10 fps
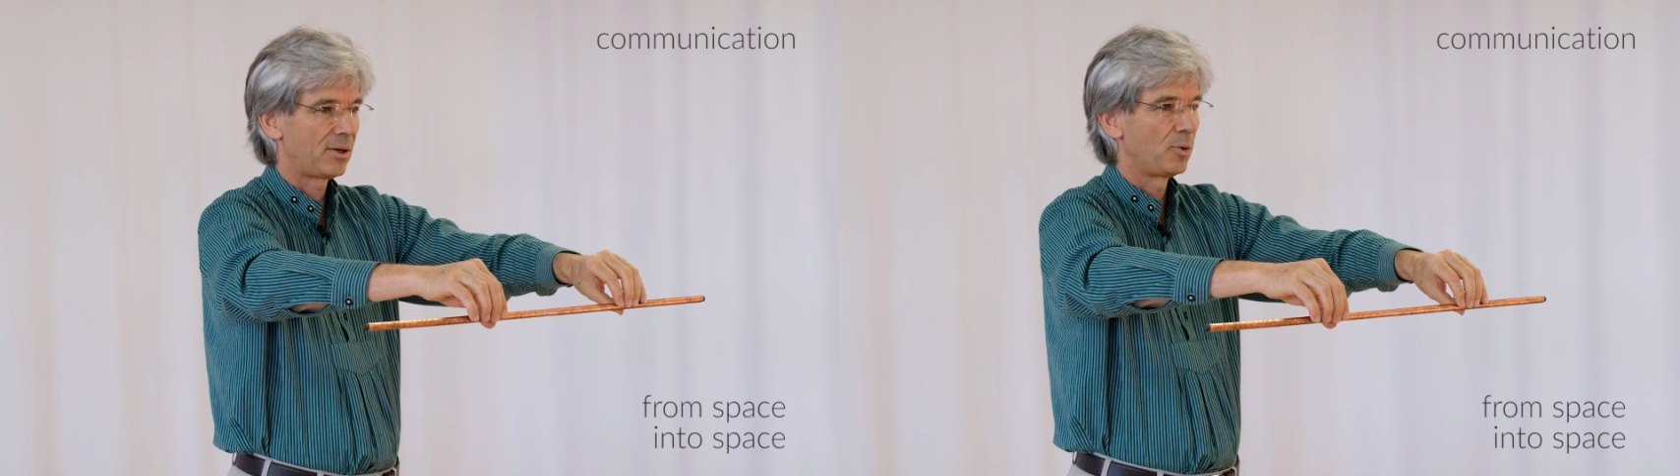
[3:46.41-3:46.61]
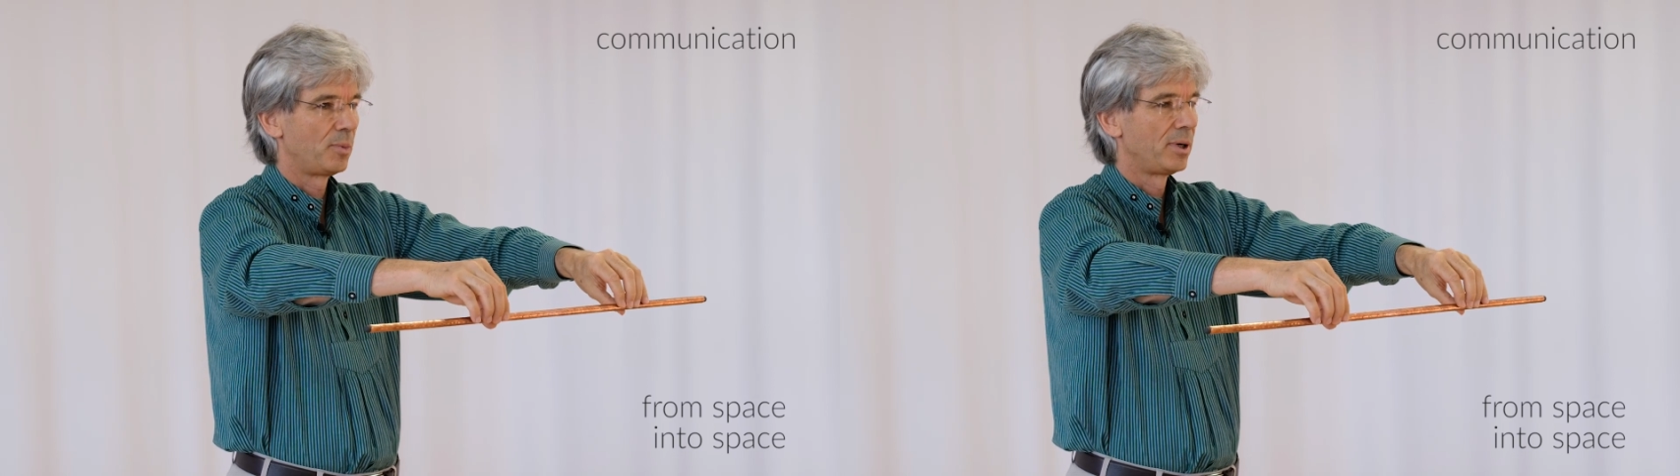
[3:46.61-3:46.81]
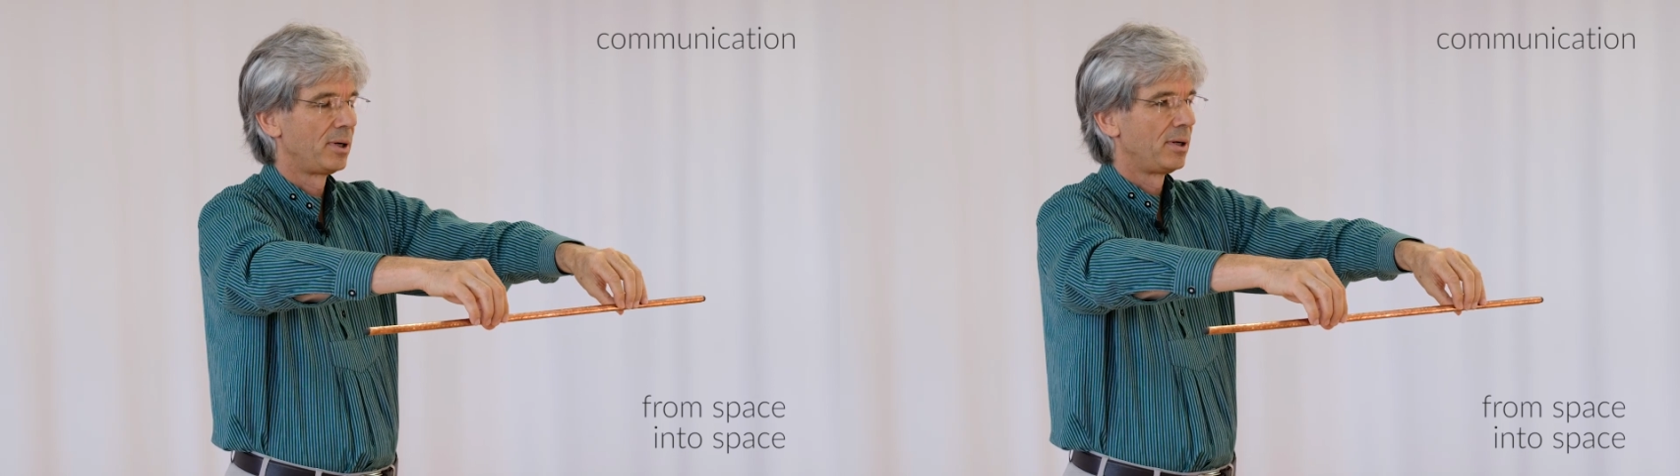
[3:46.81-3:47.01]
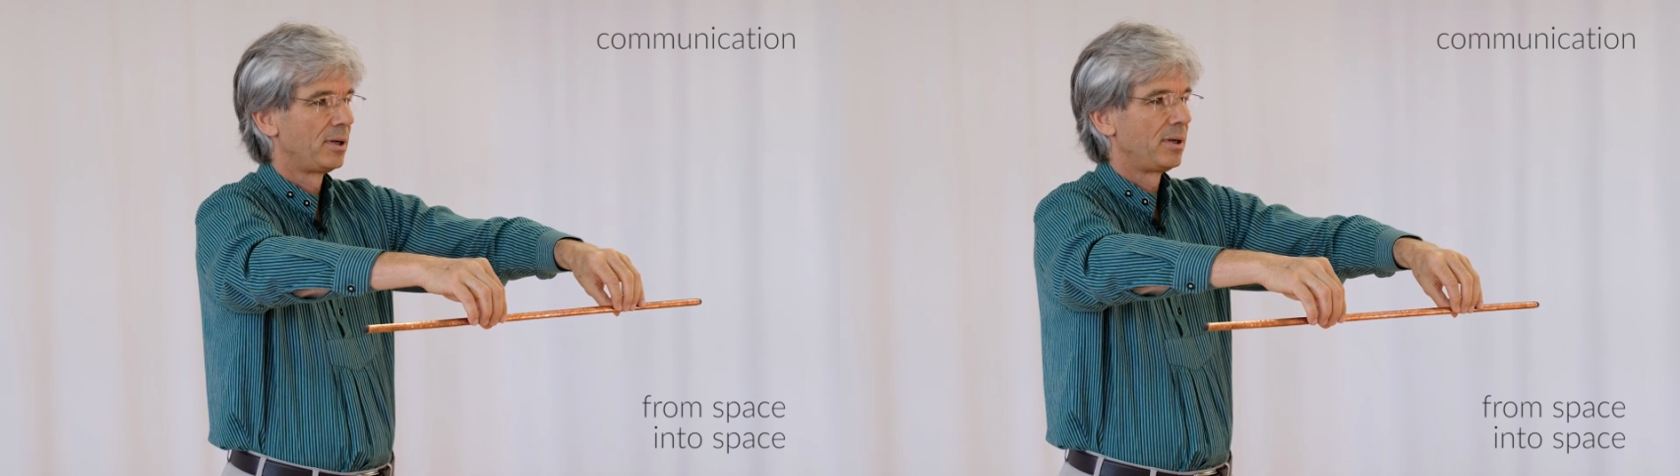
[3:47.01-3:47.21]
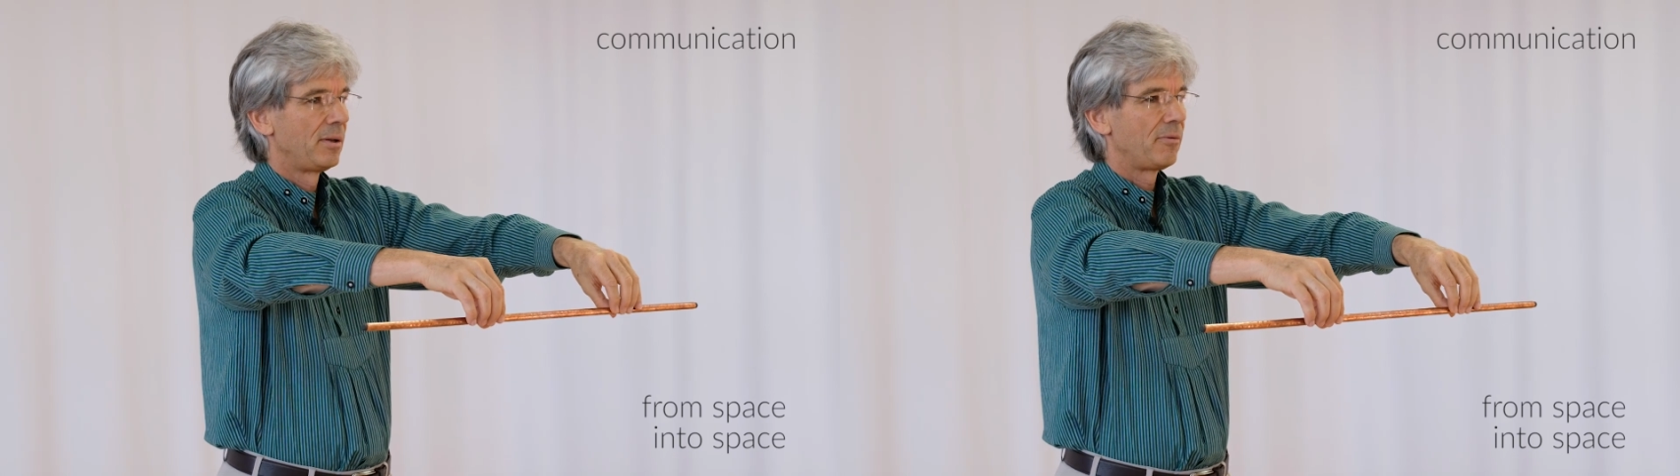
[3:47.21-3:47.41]
own
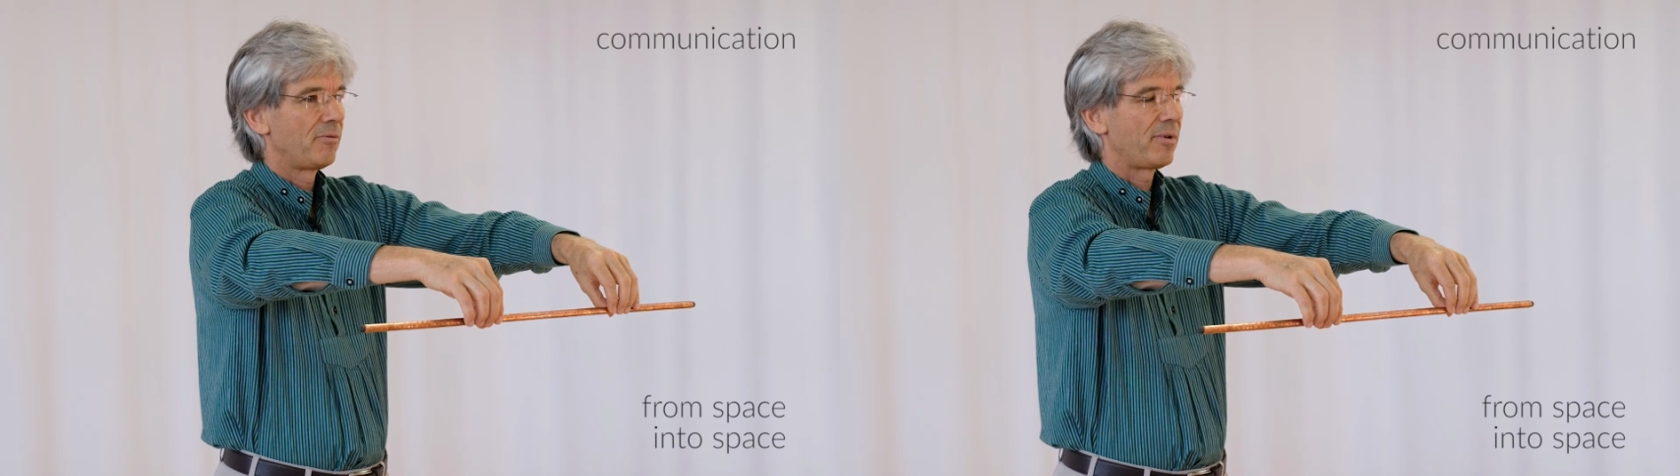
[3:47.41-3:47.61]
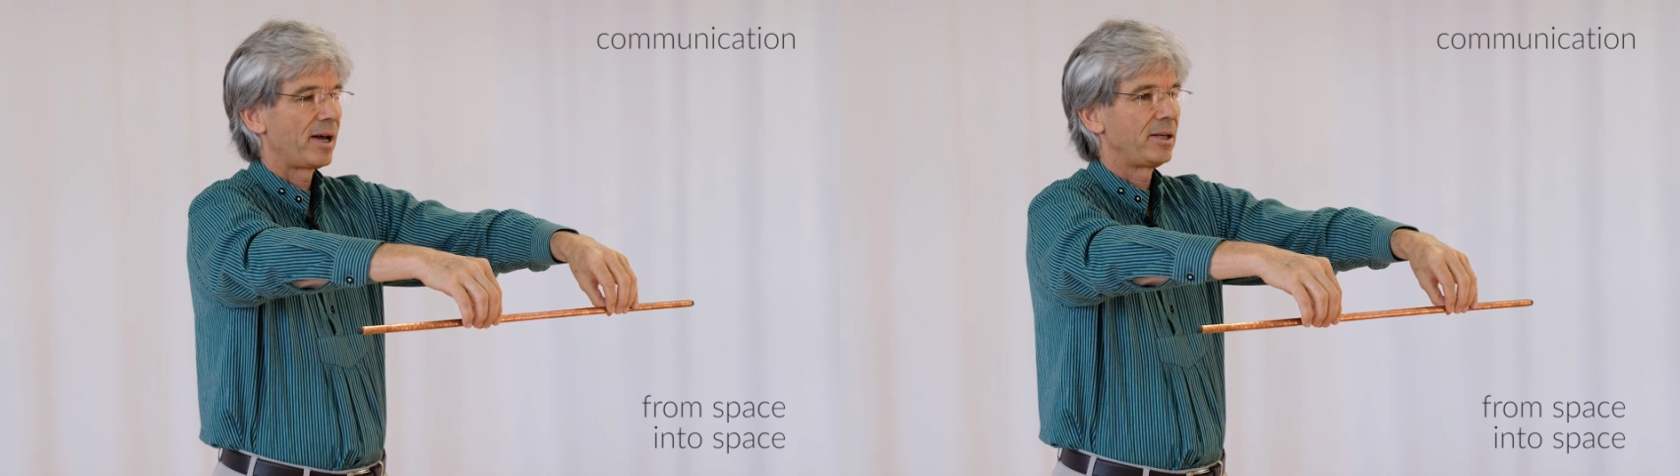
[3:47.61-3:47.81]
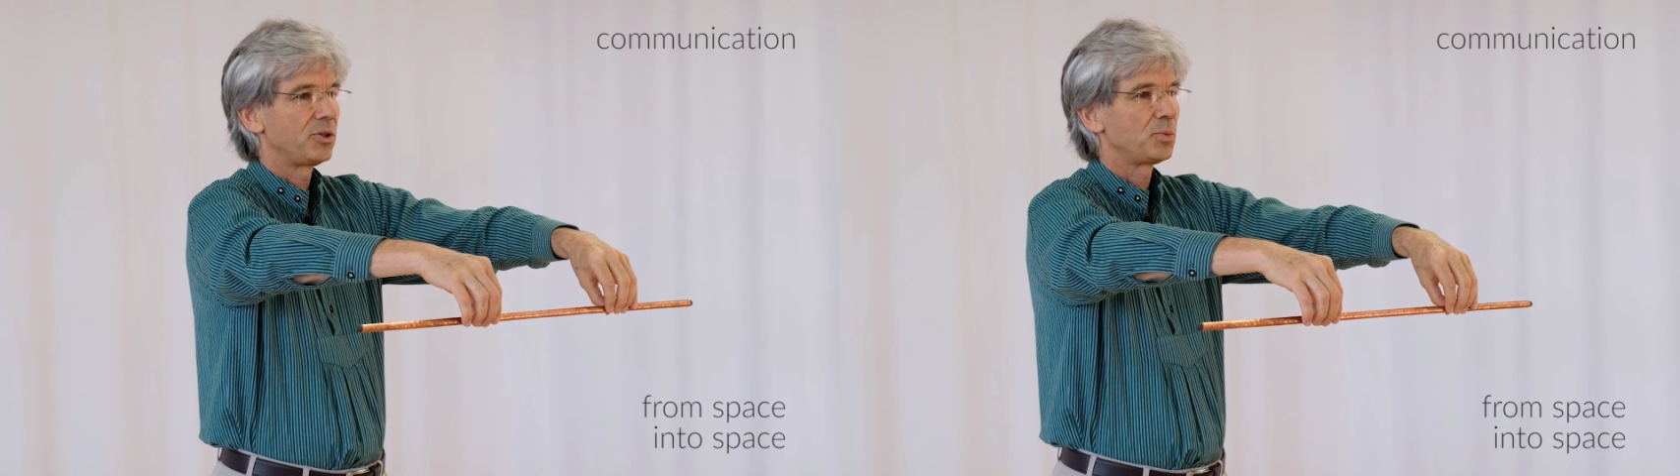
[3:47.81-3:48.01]
activities,